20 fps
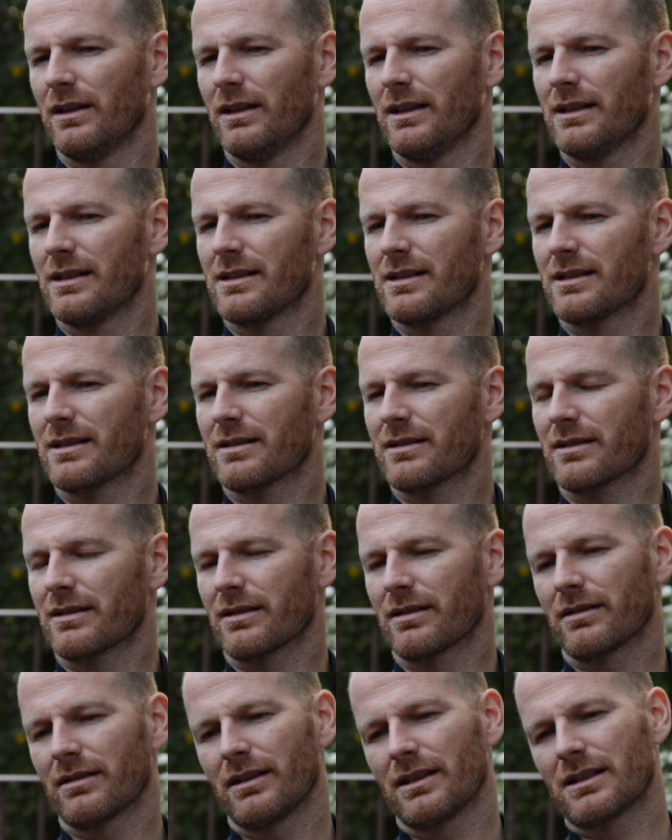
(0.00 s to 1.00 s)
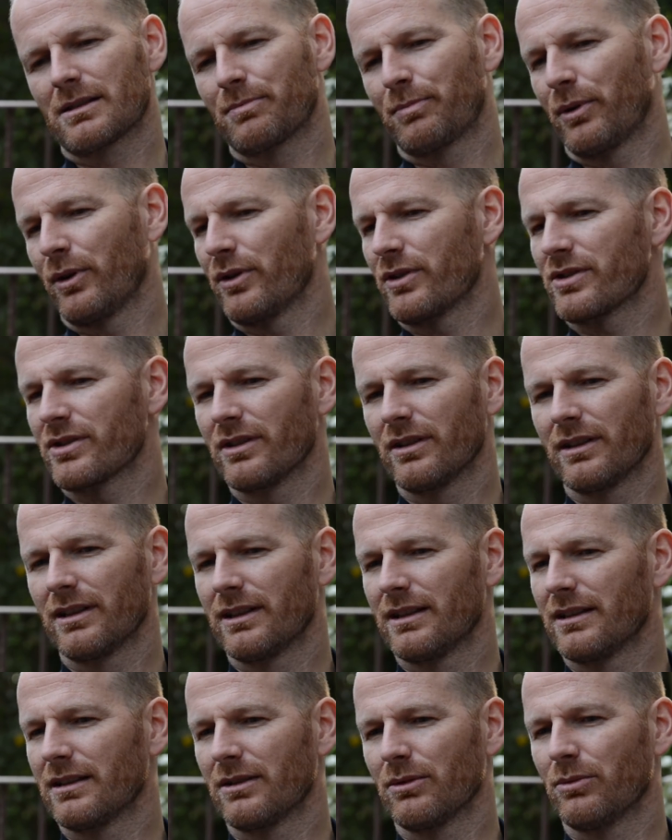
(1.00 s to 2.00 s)
it's personal
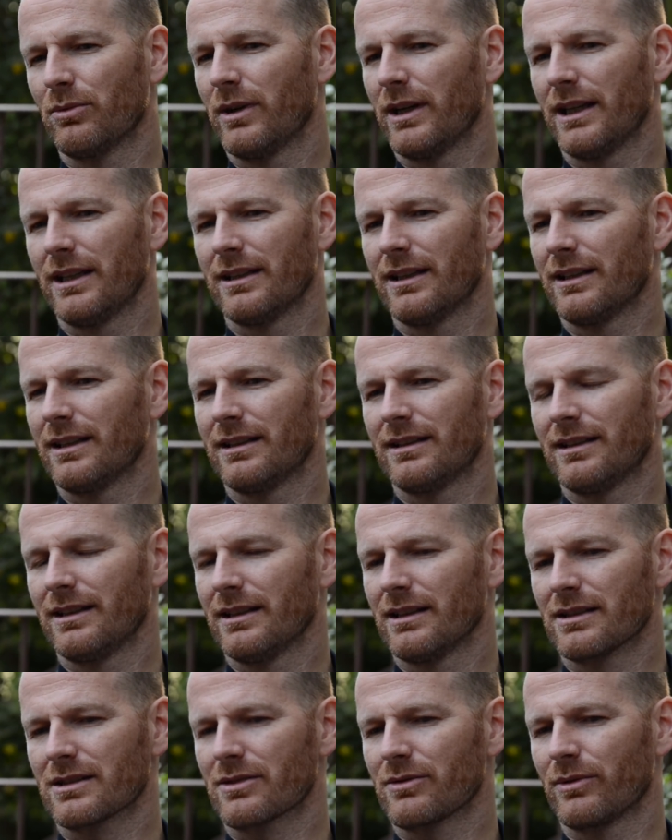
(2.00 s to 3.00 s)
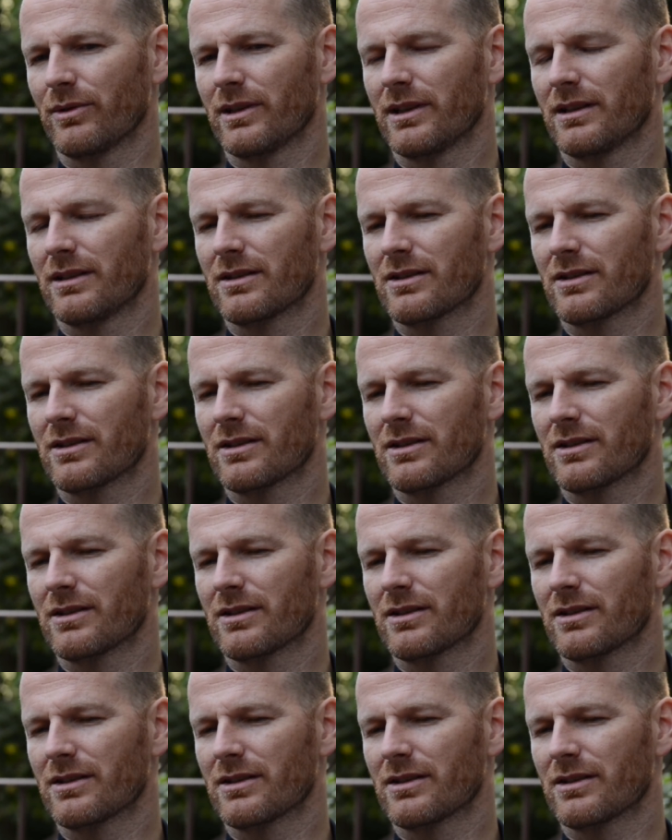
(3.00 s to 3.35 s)
in the way that it deals with